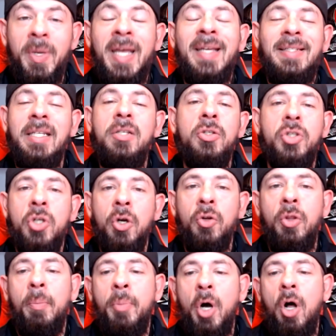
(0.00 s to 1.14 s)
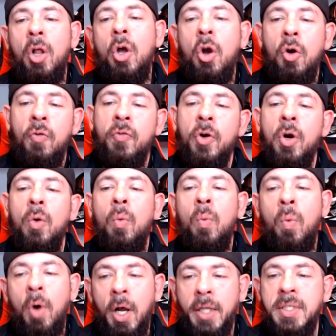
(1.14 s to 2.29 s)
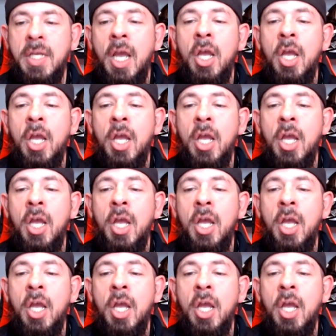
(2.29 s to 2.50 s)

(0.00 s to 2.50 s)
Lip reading: didn't turn the ball over once.